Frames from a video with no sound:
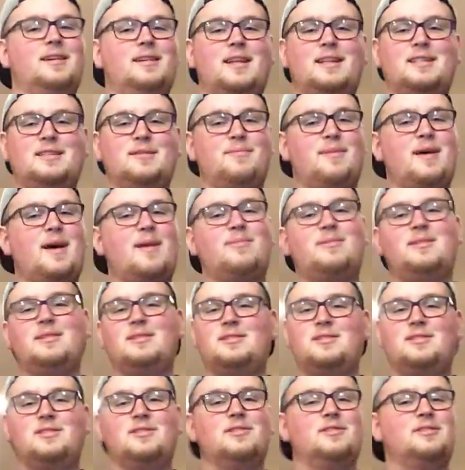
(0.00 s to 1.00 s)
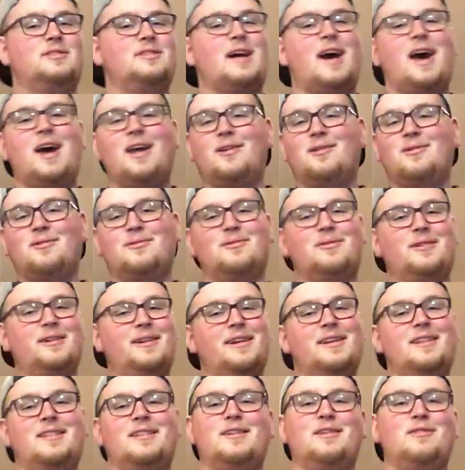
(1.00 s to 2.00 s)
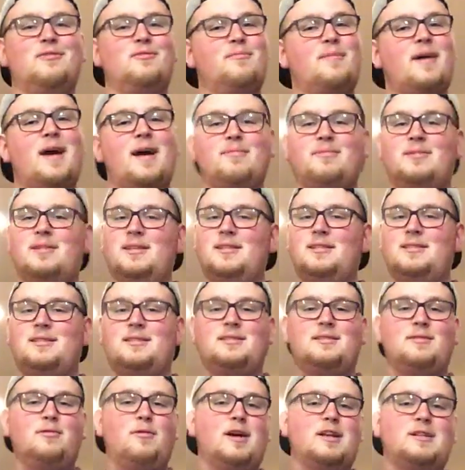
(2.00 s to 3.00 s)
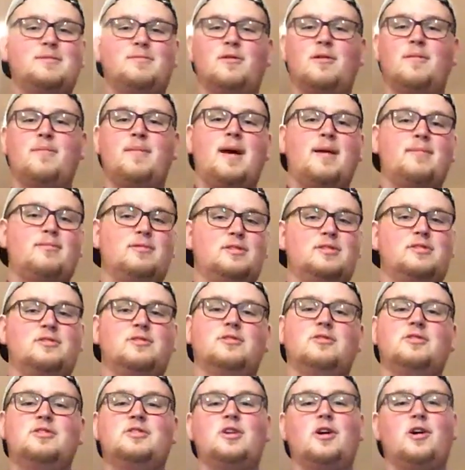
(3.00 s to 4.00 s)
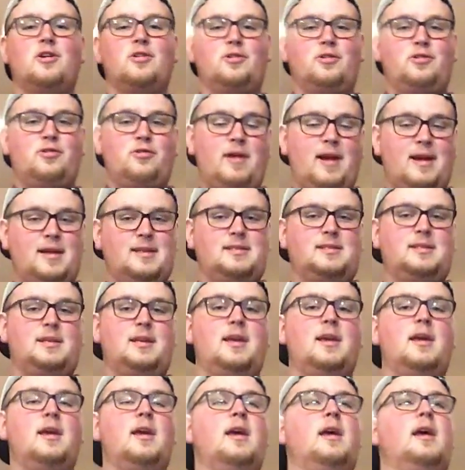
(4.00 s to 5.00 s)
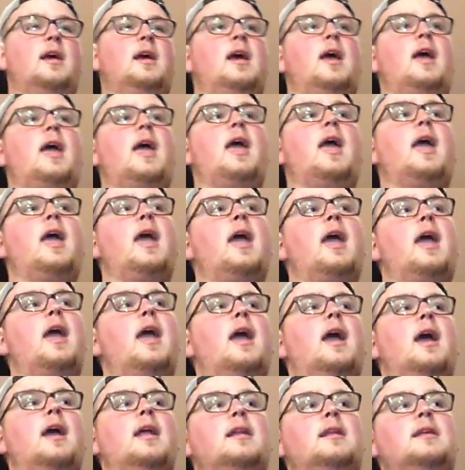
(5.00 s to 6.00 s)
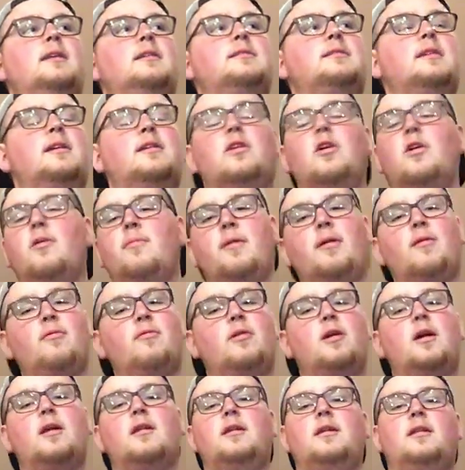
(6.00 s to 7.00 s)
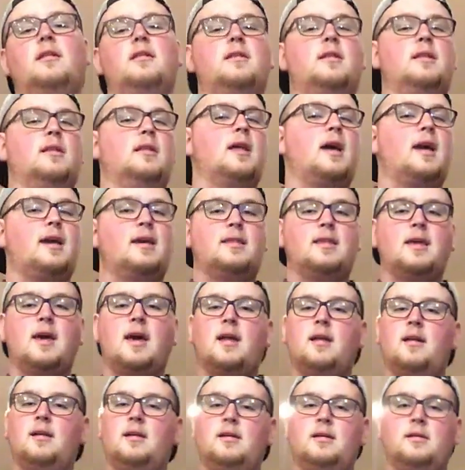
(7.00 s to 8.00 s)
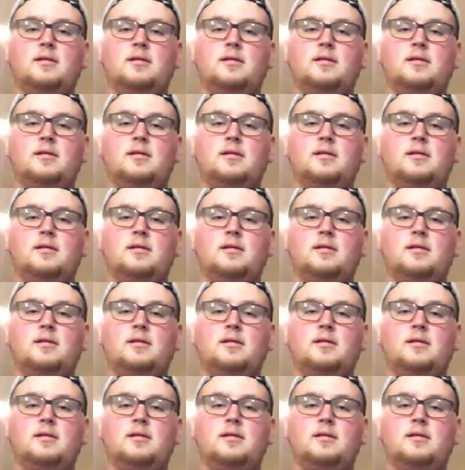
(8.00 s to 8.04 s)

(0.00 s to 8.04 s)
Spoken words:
That's a Baptist church. I don't want anything to do with Baptists. Westboro Baptist Church, y'all are crazy. And he said, no man, we're not anything like that.